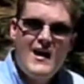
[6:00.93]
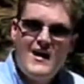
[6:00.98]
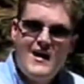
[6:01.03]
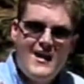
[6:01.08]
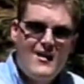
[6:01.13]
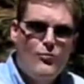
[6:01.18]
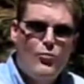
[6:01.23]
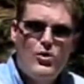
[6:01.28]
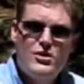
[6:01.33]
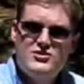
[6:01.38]

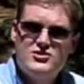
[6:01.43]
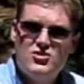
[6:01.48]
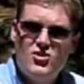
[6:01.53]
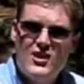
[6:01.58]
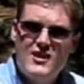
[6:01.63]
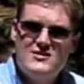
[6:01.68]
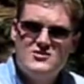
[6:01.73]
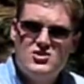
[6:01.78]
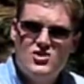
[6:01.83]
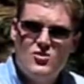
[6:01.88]
It works
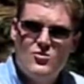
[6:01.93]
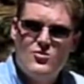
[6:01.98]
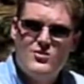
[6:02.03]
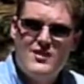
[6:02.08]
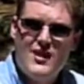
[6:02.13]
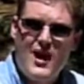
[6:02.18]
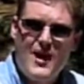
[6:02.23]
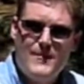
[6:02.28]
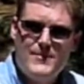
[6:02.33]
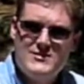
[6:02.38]
great too.
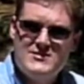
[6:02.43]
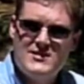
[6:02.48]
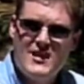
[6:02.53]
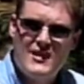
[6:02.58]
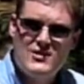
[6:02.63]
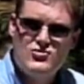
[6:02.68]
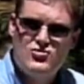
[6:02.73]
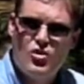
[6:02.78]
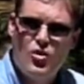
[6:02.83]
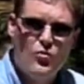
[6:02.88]
Hoppe's
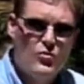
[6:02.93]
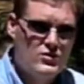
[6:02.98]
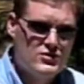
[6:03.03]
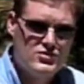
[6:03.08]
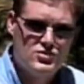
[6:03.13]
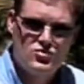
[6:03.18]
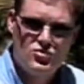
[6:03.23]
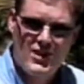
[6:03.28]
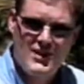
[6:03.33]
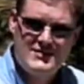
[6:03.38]
Nitro works
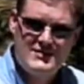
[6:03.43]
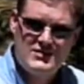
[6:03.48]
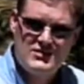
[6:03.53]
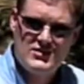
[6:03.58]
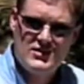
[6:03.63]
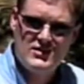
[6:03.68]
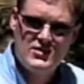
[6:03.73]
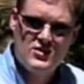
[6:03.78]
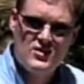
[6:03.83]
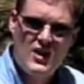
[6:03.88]
great to
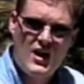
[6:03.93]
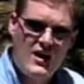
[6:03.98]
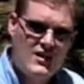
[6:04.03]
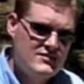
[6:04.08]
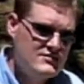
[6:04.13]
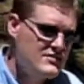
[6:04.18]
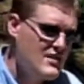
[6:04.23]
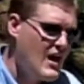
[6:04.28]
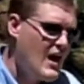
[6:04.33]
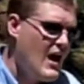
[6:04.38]
clean your
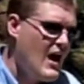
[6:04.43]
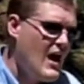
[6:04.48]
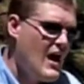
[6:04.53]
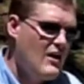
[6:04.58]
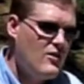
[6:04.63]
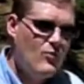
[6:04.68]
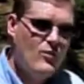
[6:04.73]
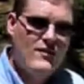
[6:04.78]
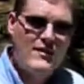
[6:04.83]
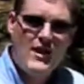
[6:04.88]
guns.
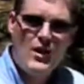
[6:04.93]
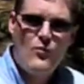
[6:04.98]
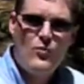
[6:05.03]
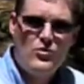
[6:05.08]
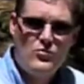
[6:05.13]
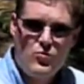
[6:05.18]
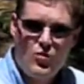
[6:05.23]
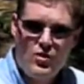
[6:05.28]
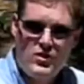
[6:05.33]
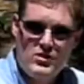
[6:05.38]
The one thing I
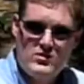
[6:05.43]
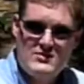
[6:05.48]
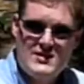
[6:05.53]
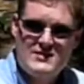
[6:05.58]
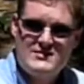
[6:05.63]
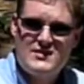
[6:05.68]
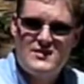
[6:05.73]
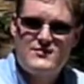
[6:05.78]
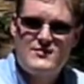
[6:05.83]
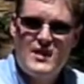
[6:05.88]
would warn you is
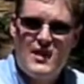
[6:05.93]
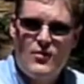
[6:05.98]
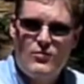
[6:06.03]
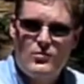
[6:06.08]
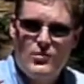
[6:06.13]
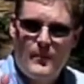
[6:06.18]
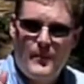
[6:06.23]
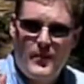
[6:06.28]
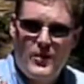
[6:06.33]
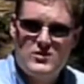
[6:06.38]
that stuff's got a
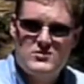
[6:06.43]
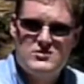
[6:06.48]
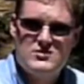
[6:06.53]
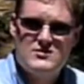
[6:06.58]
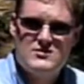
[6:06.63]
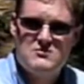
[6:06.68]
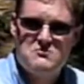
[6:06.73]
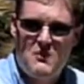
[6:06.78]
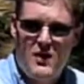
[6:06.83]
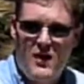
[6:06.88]
real
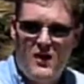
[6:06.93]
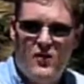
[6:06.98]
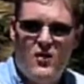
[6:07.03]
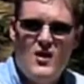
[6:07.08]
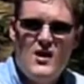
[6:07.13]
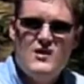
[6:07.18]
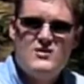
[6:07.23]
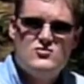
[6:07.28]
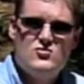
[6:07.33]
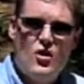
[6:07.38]
pungent smell.
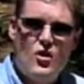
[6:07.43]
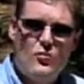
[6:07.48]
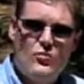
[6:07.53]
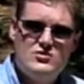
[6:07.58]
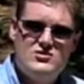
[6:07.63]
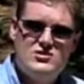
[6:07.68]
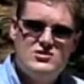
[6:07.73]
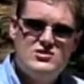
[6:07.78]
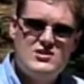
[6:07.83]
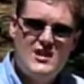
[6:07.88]
So I
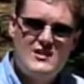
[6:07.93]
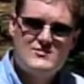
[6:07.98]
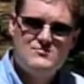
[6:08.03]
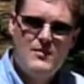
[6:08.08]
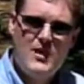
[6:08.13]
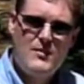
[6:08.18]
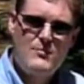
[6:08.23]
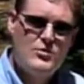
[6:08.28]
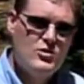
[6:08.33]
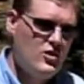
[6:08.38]
would suggest
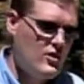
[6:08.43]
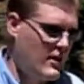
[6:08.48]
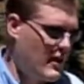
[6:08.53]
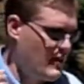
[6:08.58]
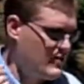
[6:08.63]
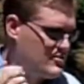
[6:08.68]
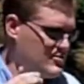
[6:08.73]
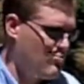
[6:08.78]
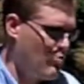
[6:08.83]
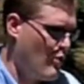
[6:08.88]
maybe looking
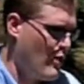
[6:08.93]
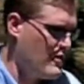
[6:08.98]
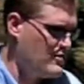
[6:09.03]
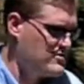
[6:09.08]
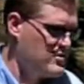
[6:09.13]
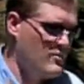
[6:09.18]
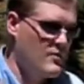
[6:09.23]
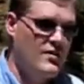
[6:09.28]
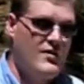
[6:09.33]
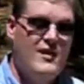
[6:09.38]
at a spray
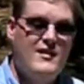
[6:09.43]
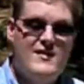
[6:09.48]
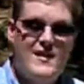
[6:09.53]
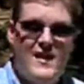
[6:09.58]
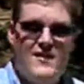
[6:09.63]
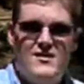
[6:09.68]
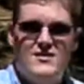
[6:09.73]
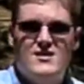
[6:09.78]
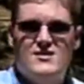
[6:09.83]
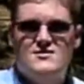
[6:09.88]
or something like
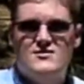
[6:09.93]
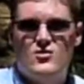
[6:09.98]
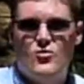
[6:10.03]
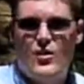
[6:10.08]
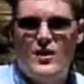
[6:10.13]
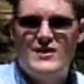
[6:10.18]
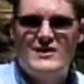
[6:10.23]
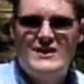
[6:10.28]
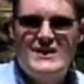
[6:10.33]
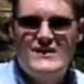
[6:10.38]
that doesn't
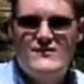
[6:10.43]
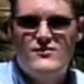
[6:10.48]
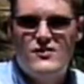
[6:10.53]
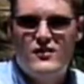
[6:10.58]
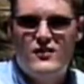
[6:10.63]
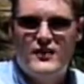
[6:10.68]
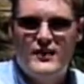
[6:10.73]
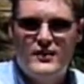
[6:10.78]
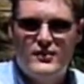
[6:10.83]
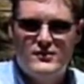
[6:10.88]
quite leave the
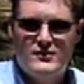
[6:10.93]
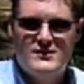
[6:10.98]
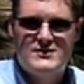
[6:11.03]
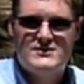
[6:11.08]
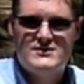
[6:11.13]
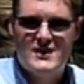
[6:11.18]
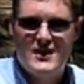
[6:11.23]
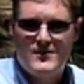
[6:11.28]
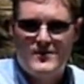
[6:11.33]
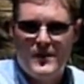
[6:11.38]
lingering
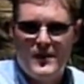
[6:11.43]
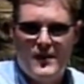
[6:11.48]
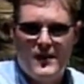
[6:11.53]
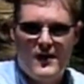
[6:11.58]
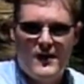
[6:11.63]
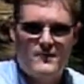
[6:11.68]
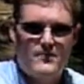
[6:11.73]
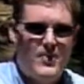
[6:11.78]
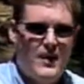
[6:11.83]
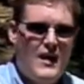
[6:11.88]
scent
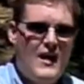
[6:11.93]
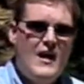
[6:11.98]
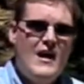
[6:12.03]
behind.